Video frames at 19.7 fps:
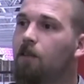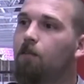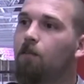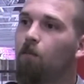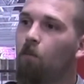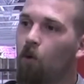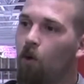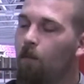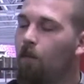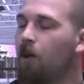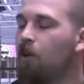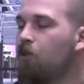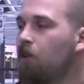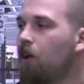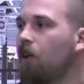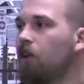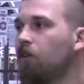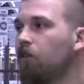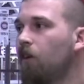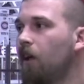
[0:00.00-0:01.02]
more
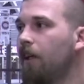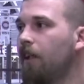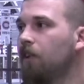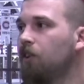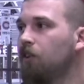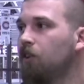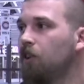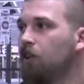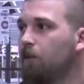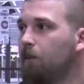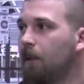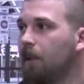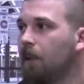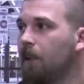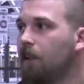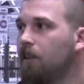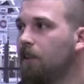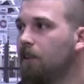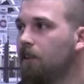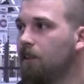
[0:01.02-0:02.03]
Montreal's finest, just
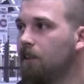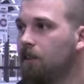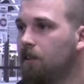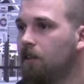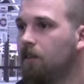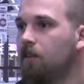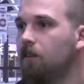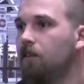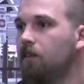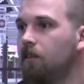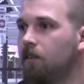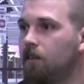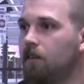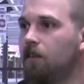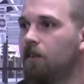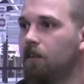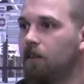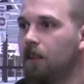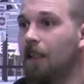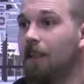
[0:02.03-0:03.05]

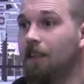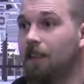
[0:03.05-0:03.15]
because